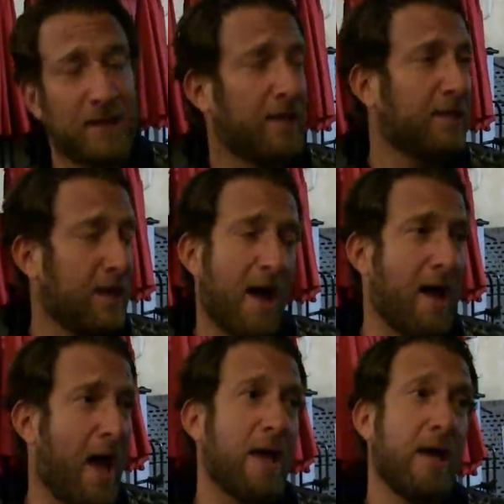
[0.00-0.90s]
Like yeah.
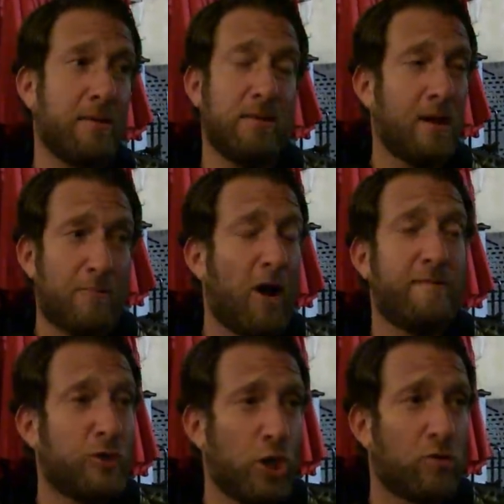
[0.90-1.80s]
I, I, I'm not
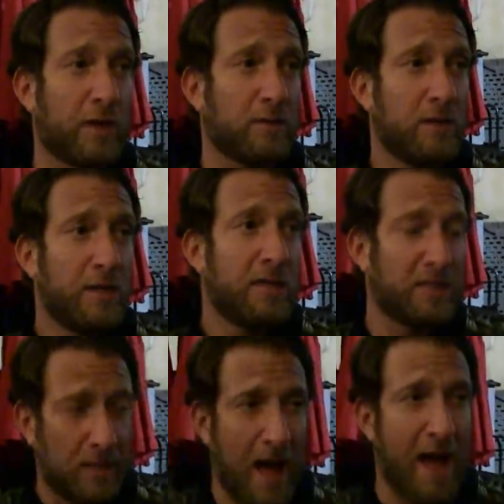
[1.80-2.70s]
even joking. He's
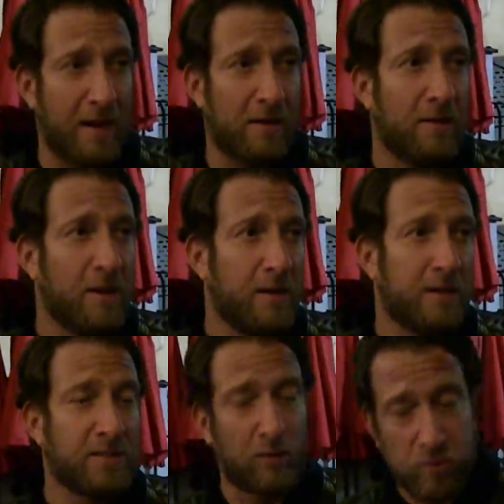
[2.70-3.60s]
a liar.
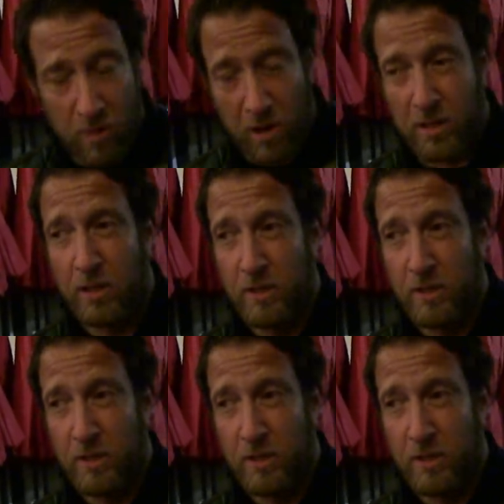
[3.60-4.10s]
He's a crook.